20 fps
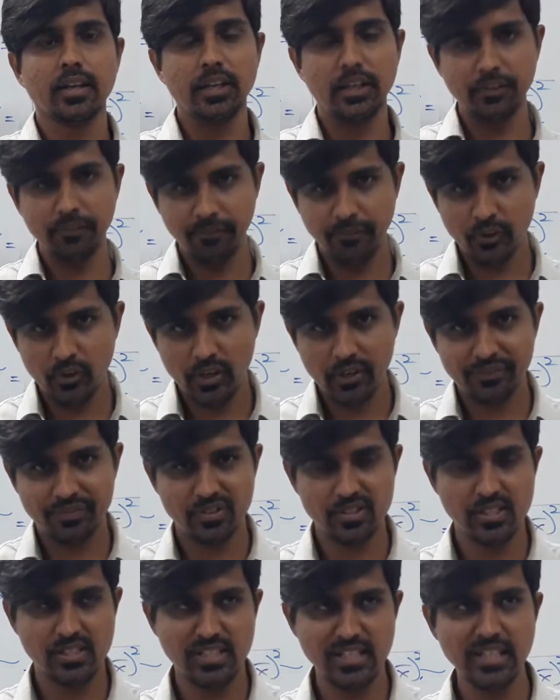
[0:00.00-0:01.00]
if you have
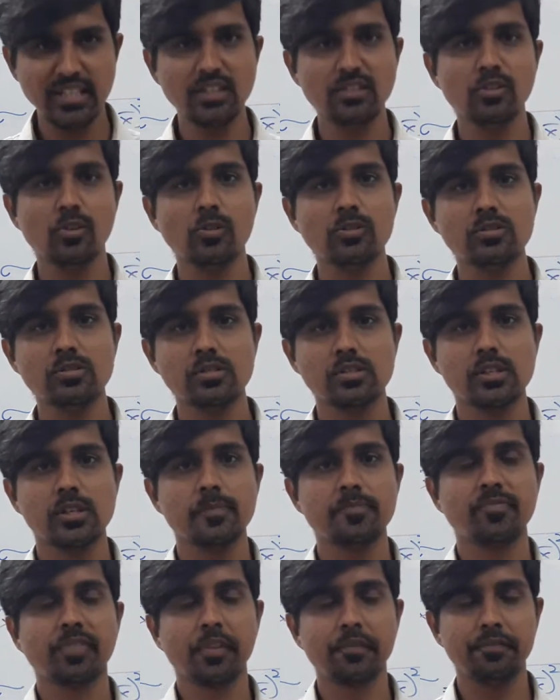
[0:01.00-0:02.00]
seen those
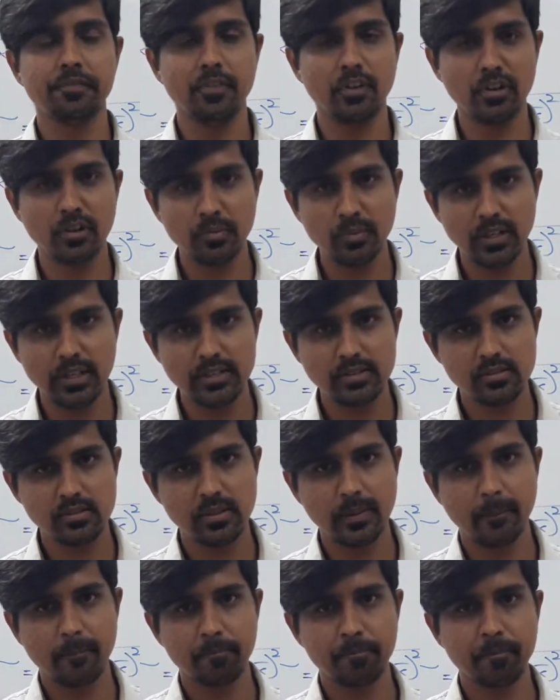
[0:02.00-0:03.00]
formulas,
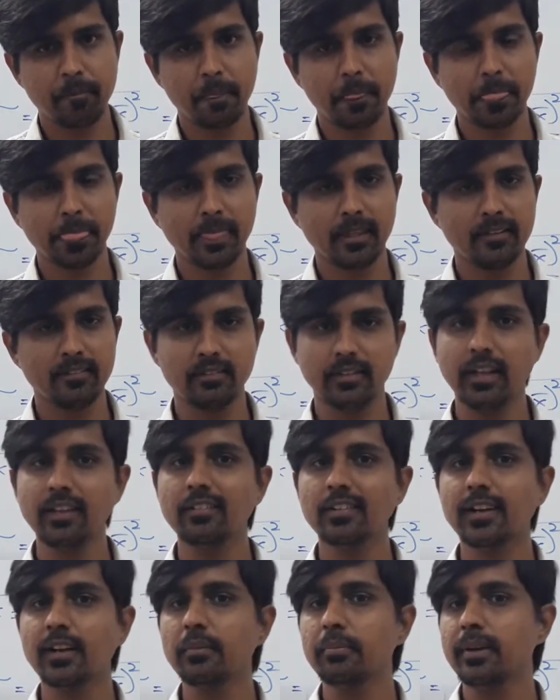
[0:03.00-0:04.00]
then
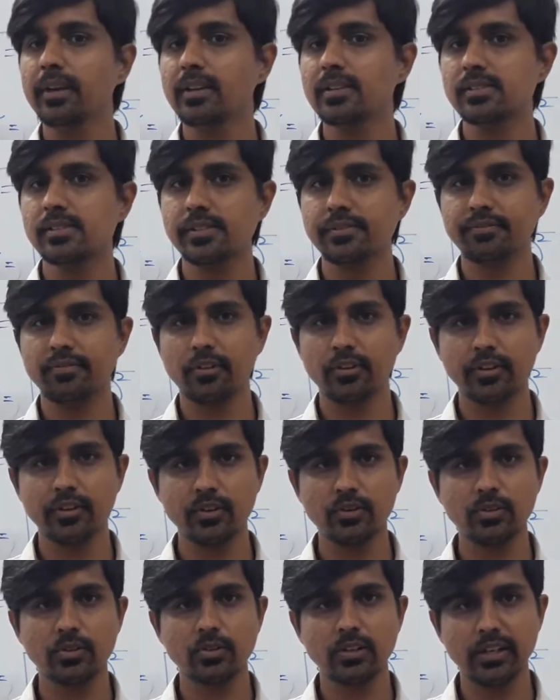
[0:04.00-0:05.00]
it will be easy for
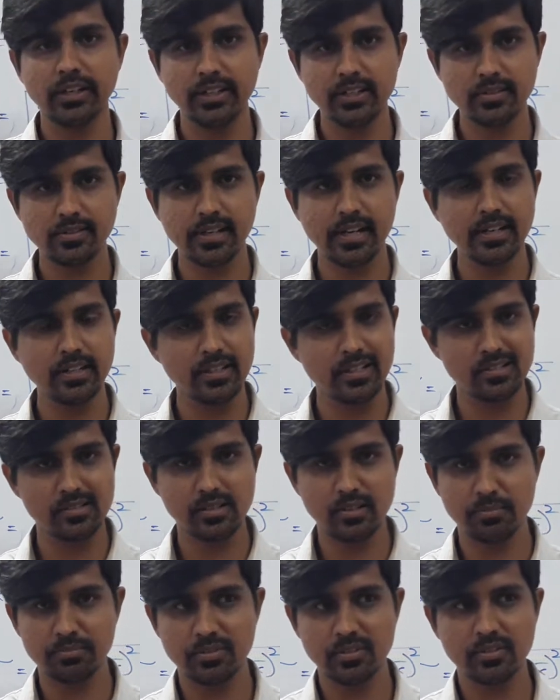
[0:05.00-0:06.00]
you to understand these
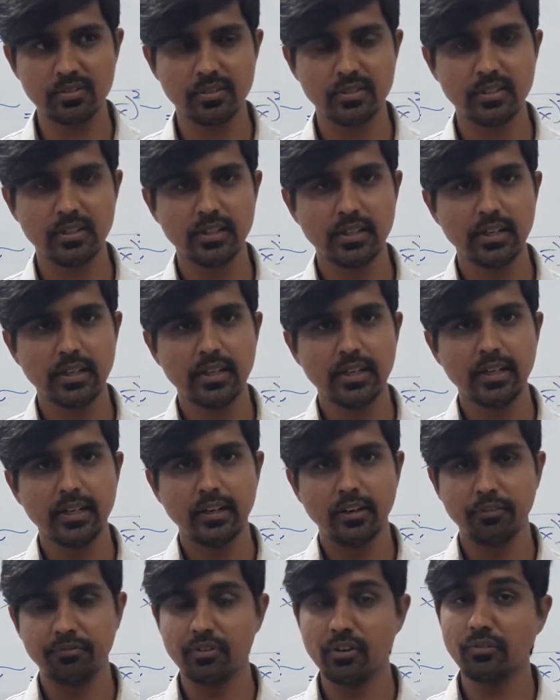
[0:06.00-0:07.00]
sums.
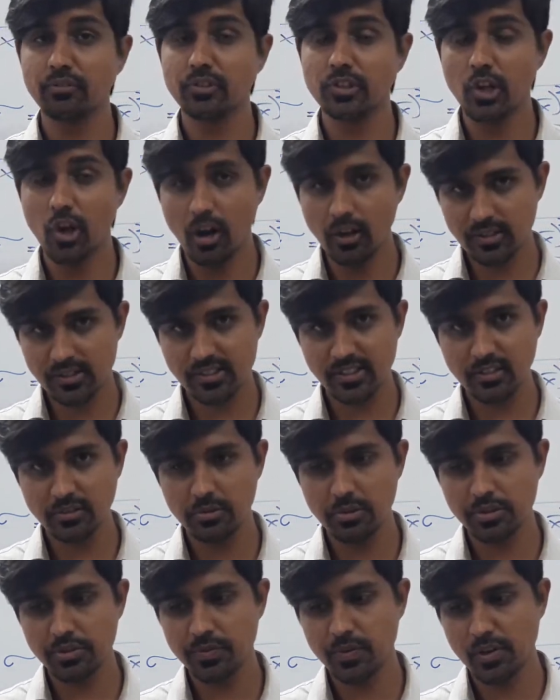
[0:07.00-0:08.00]
If you have not seen
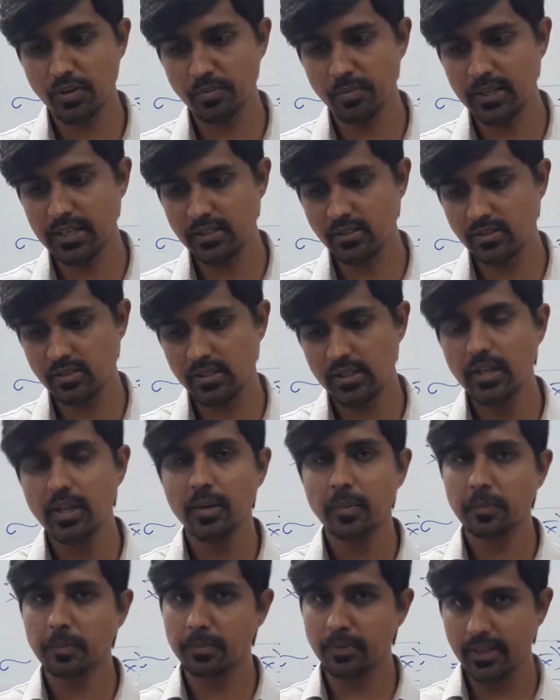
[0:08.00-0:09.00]
those formulas,
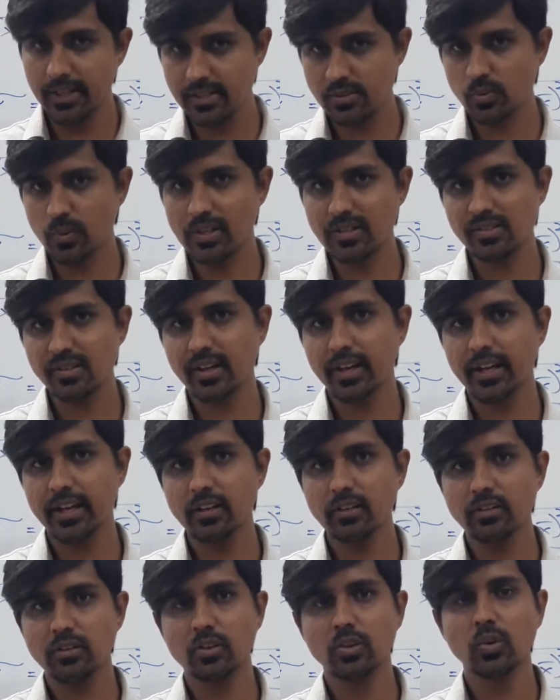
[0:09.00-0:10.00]
please once again
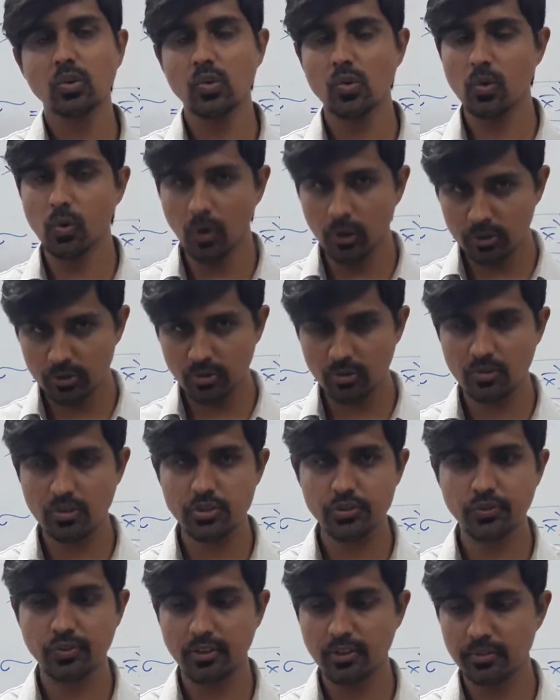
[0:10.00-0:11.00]
go through
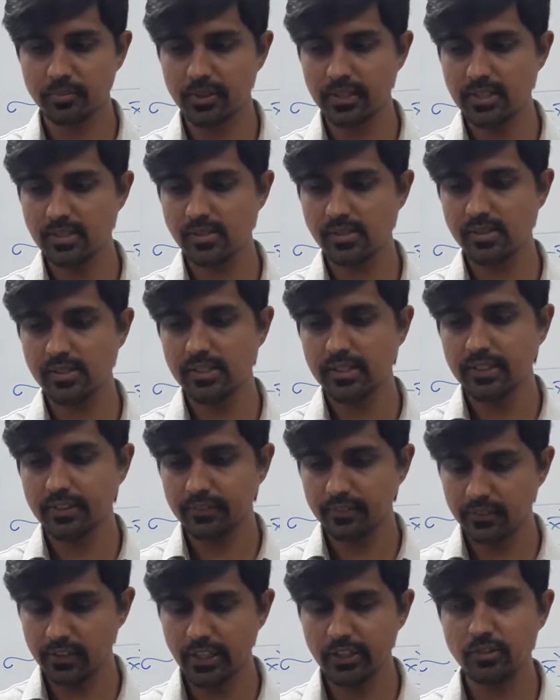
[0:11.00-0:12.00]
those formulas,
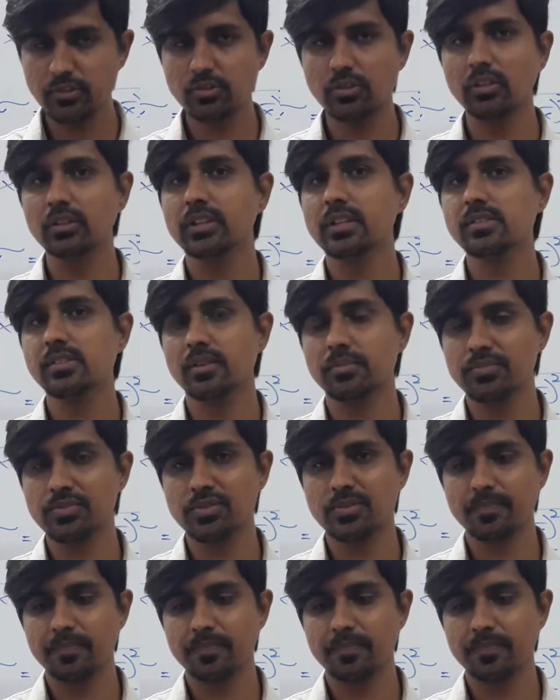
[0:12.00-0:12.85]
then solve the sums.